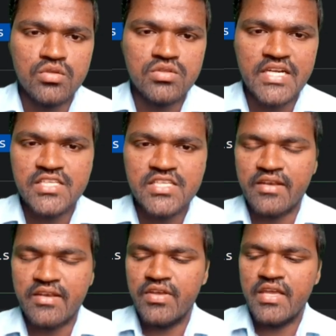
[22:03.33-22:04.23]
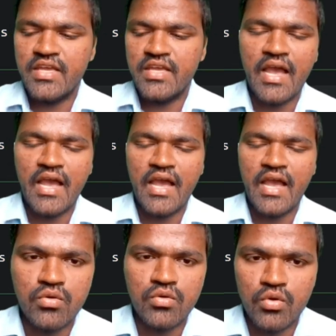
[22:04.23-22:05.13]
that is fine, we have
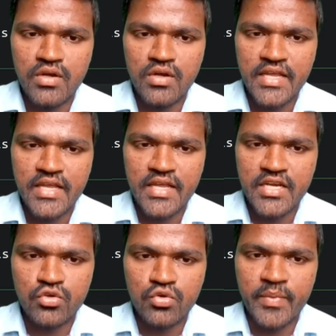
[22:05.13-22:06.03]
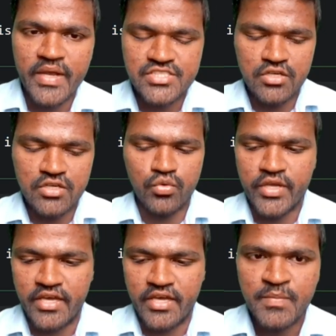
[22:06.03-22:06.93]
only need to mention 2
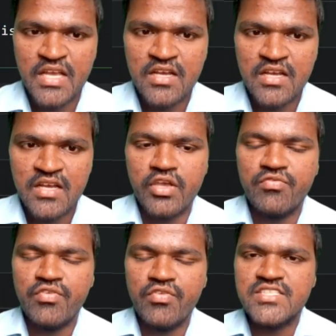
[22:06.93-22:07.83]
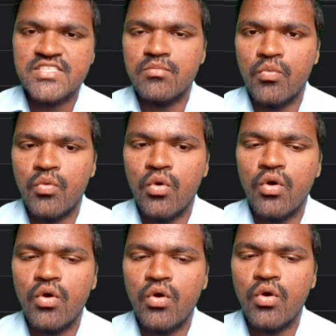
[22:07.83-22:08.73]
here. So if you mention
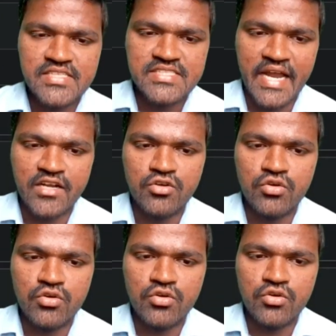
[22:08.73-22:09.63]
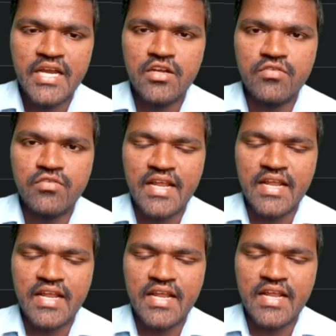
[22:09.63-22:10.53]
more elements than 2, it will
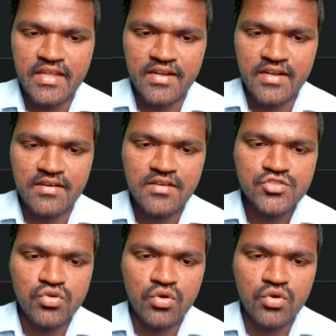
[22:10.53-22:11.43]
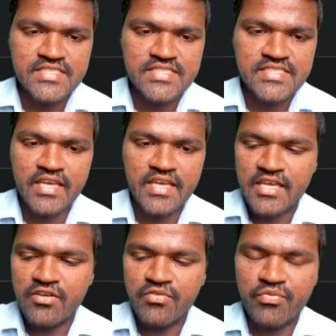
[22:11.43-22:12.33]
raise an error. So let's say
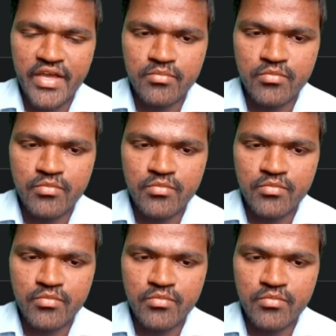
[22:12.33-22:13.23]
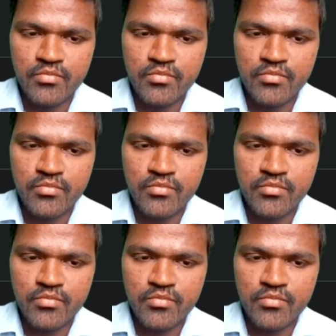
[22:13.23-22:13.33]
if I remove this